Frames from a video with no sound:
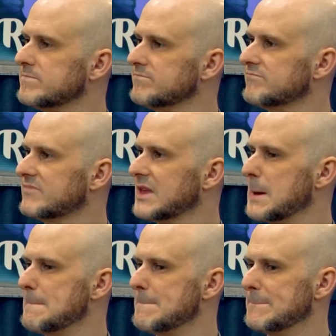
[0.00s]

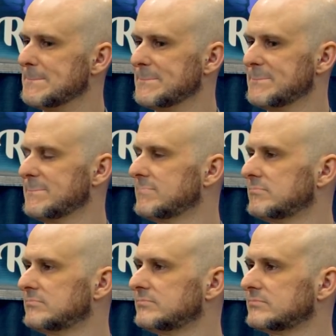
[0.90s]

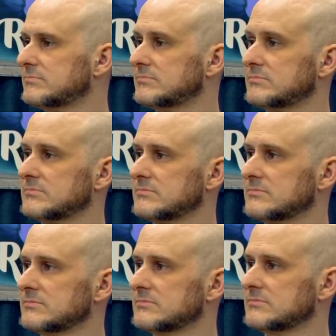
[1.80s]

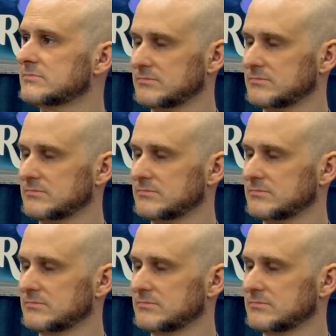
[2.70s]
No words are spoken by the person on screen.